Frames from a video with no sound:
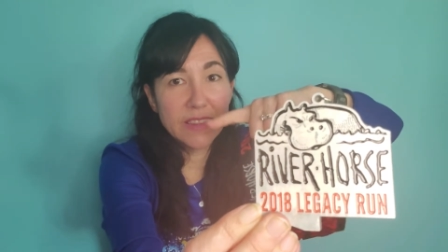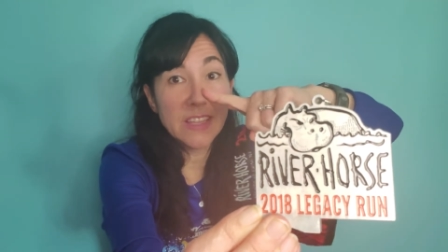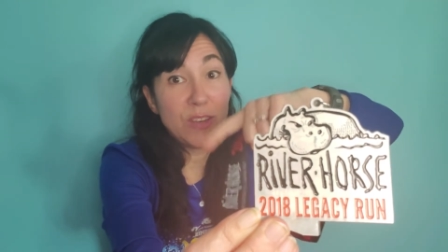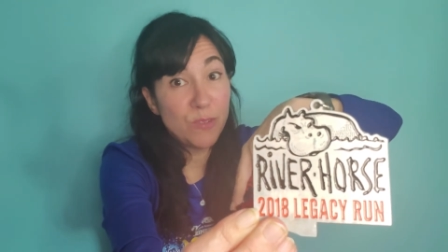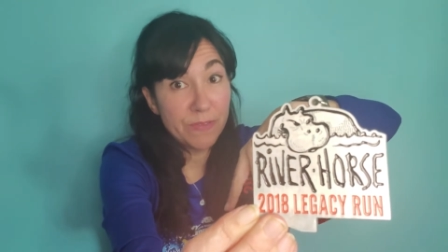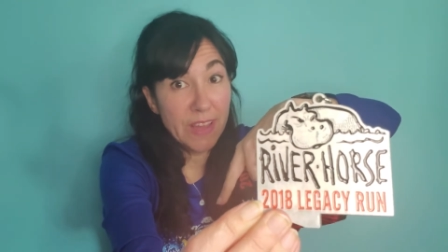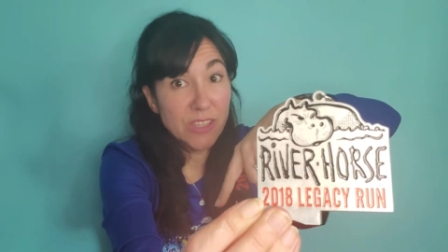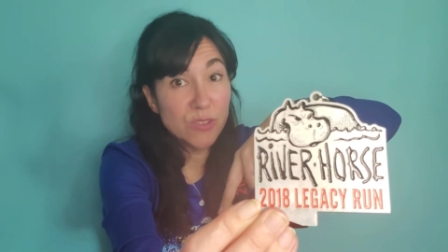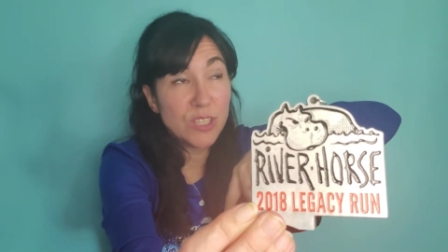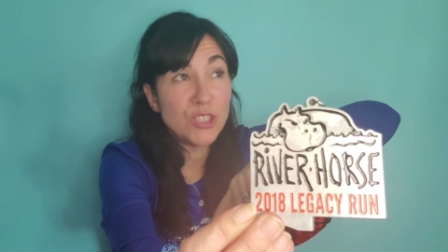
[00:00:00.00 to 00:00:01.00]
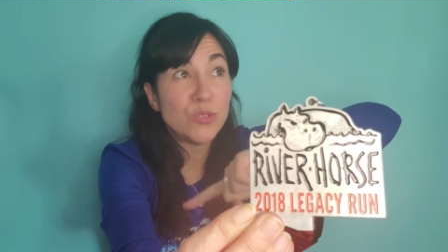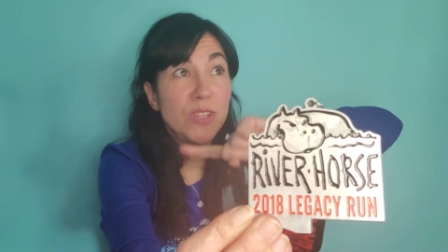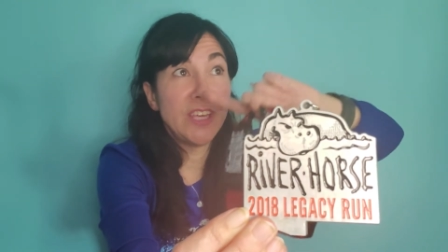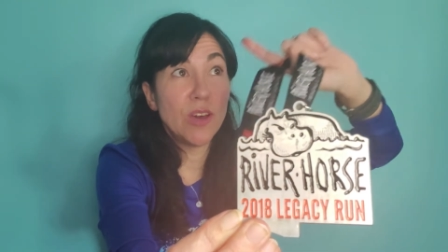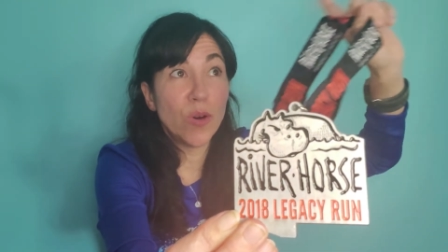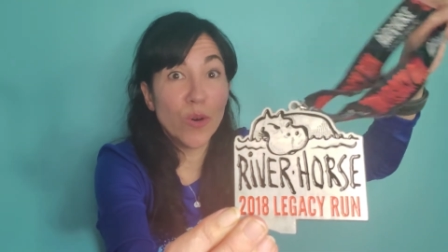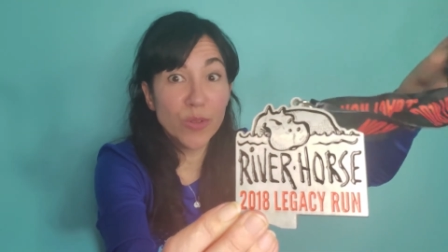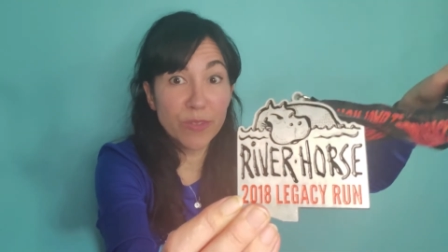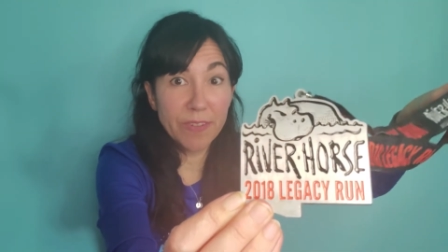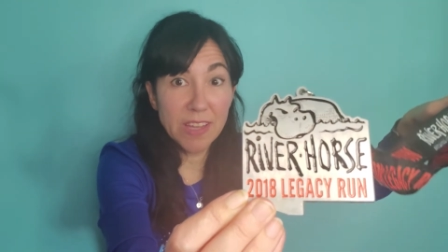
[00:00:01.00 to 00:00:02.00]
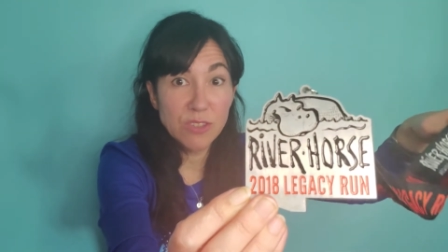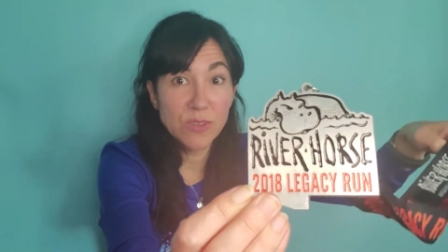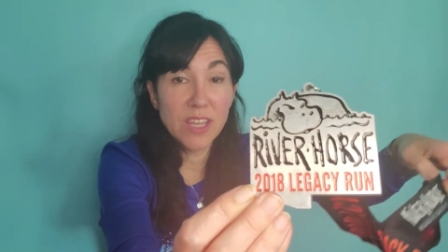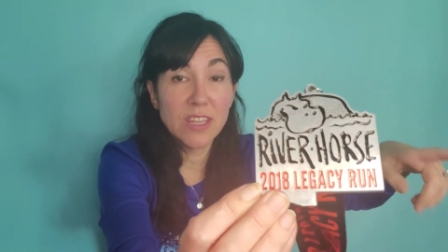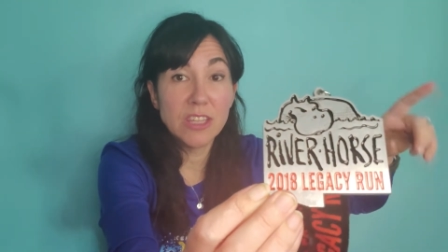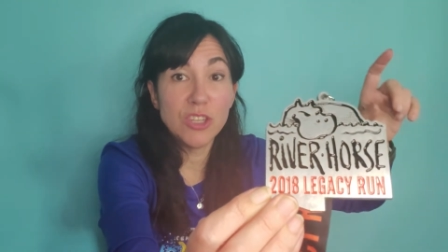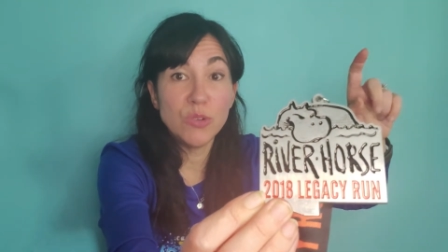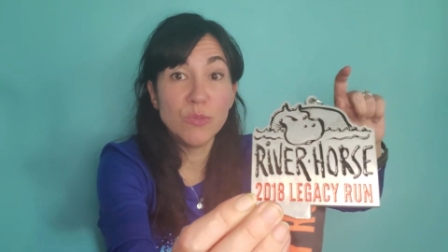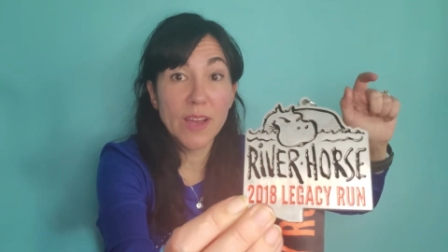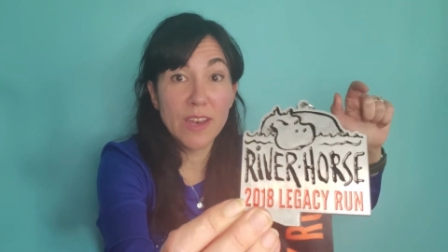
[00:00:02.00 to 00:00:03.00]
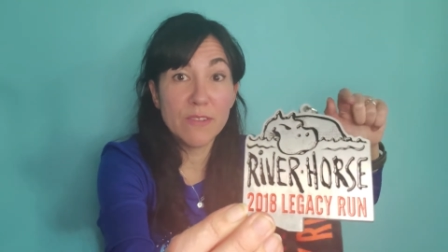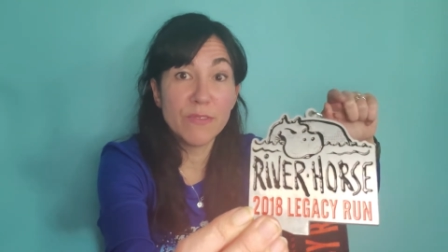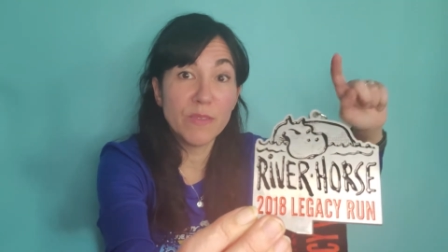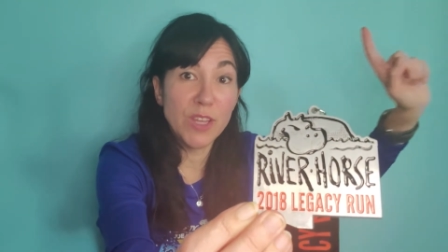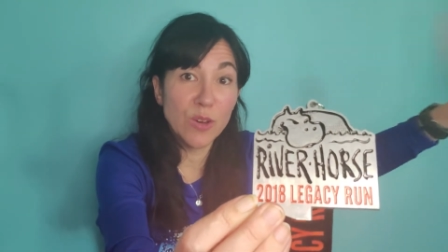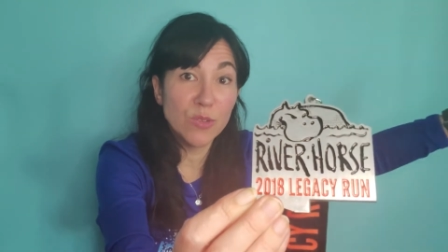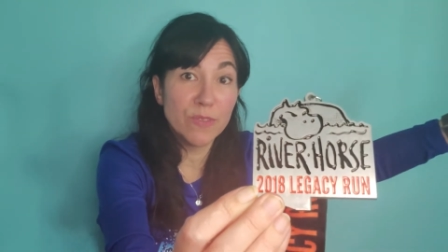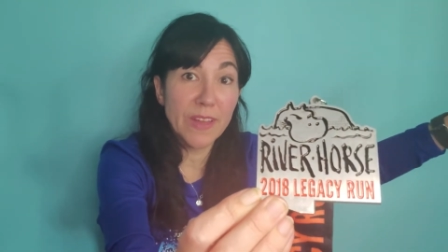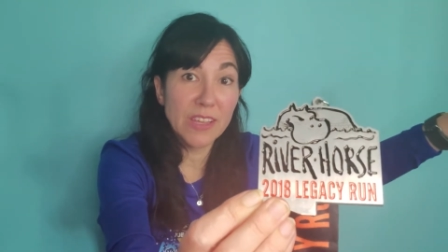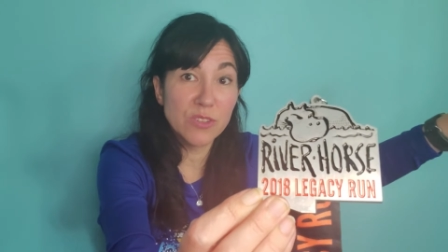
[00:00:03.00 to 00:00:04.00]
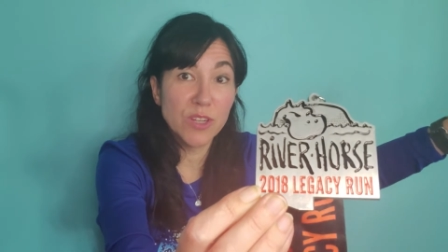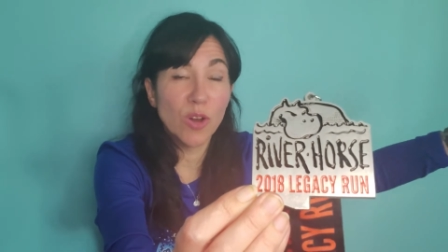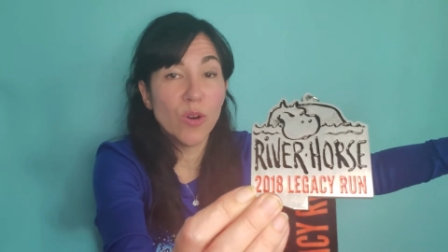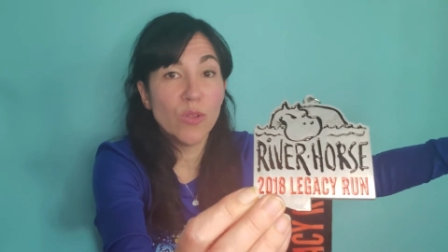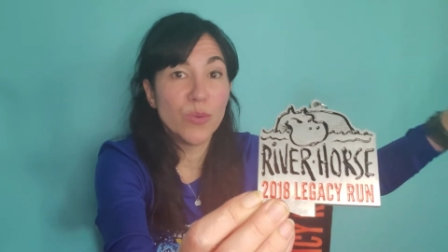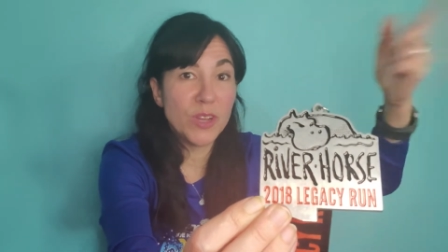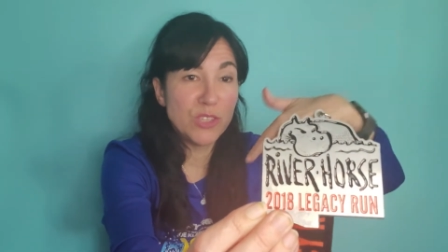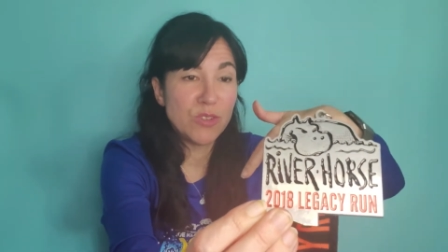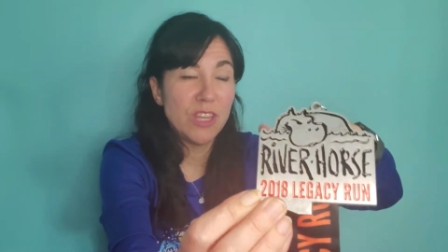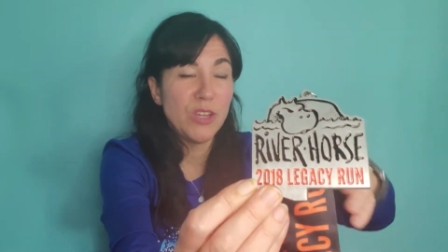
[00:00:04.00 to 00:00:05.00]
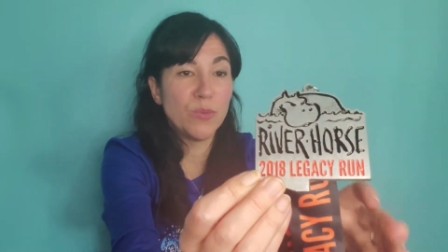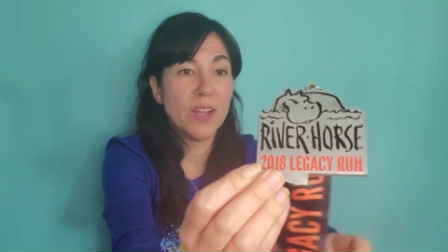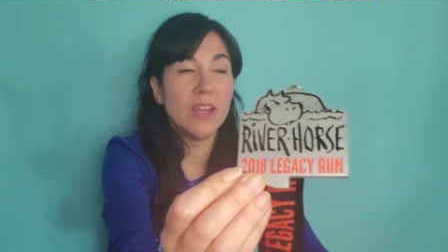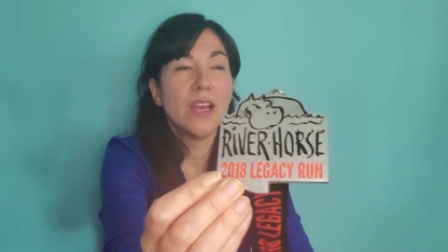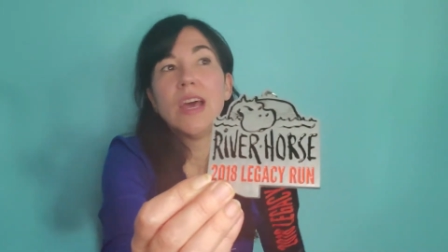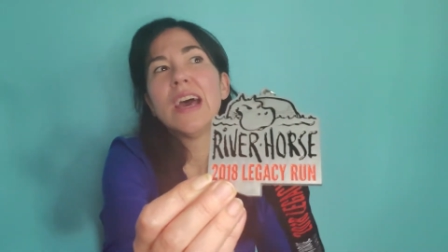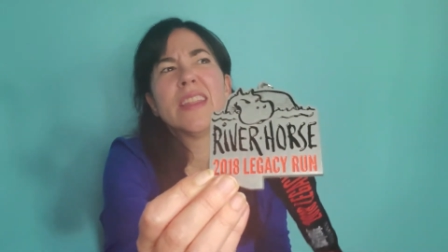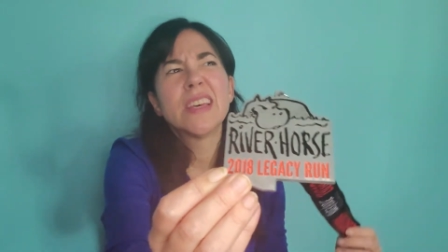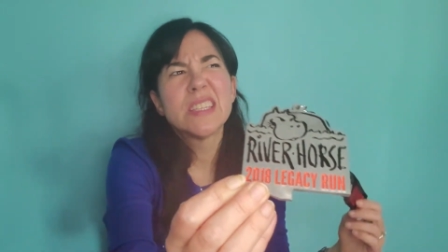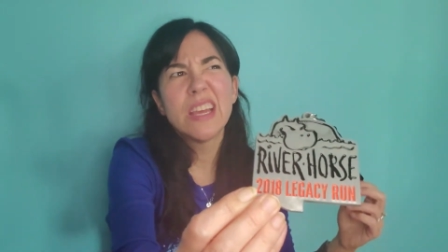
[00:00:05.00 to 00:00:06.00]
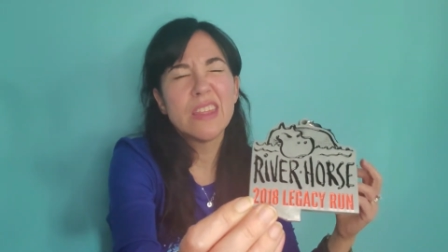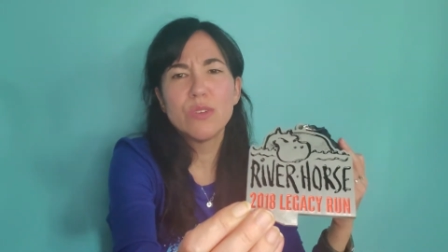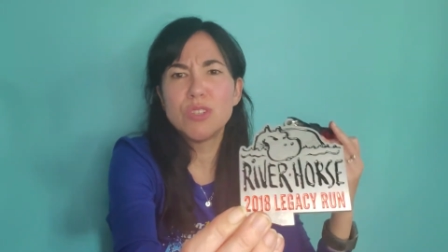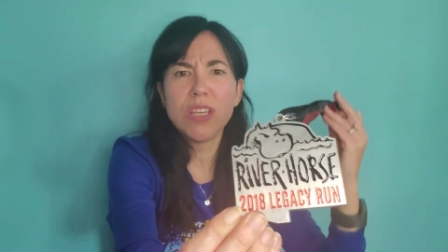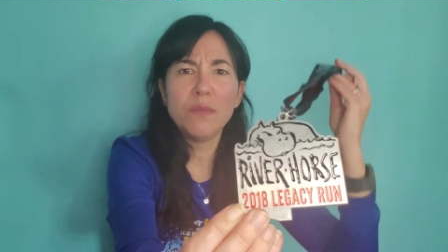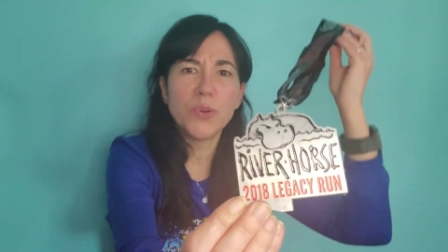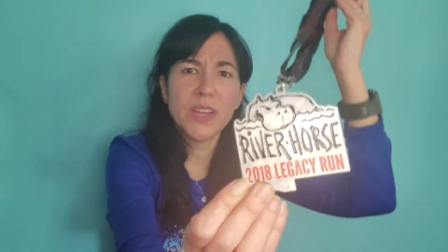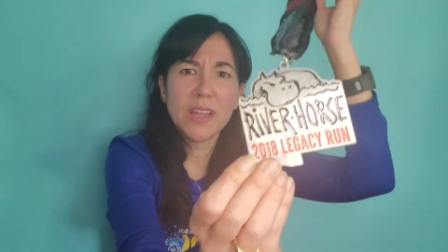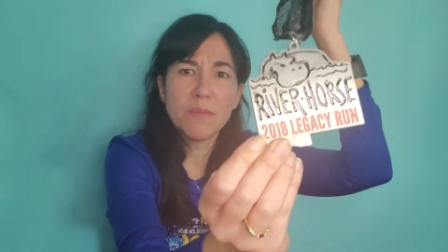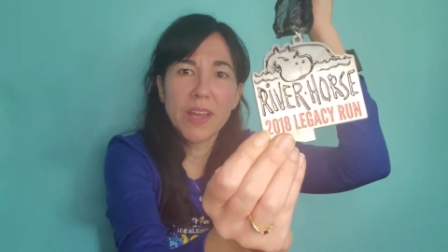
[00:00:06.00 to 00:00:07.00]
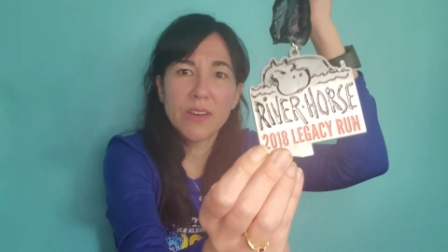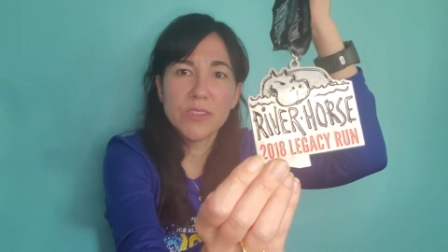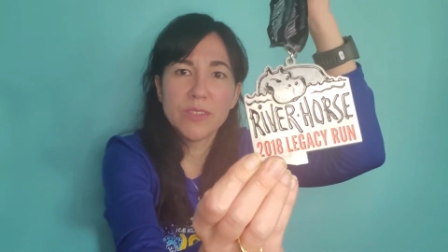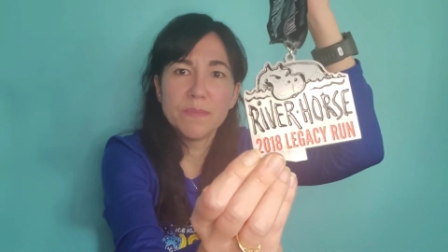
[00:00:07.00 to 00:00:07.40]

the new factory to the old factory and then you run from the old factory all the way to the new one. And that's like 13.8 miles.